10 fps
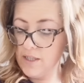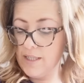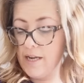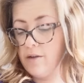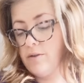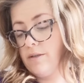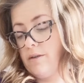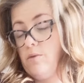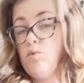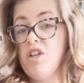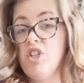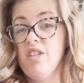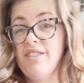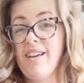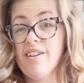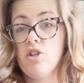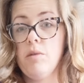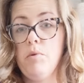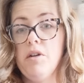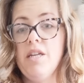in sales, which is
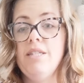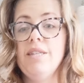actually pretty